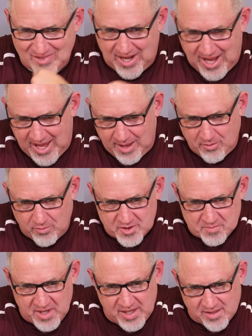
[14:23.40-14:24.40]
I
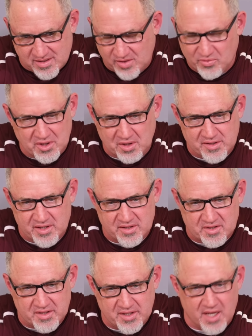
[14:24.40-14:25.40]
was mean to
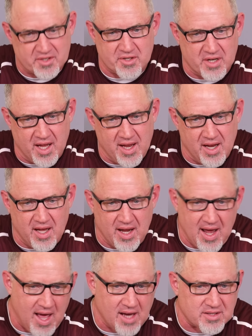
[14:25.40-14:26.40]
Wildens yesterday,
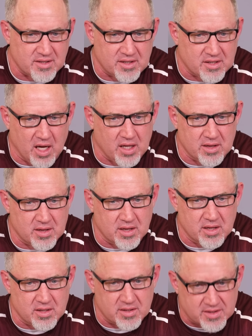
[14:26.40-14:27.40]
and I actually thought
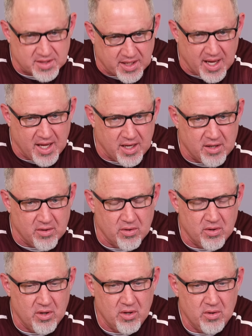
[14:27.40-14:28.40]
today
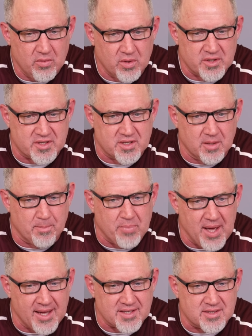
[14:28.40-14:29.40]
was the
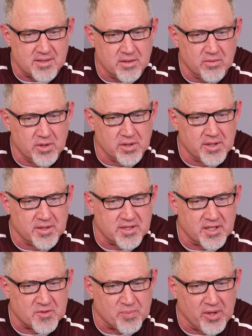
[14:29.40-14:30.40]
best Wildens
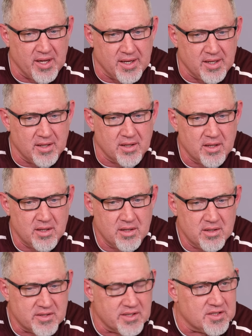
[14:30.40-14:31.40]
has played
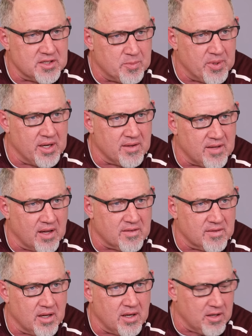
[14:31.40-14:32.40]
since he's been at
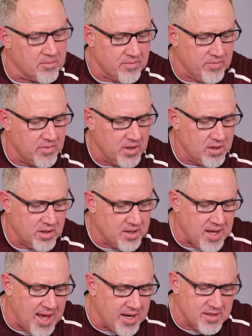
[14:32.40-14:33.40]
Texas A&M.
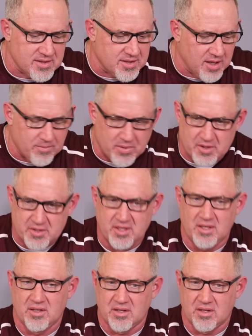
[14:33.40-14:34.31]
Not his numbers.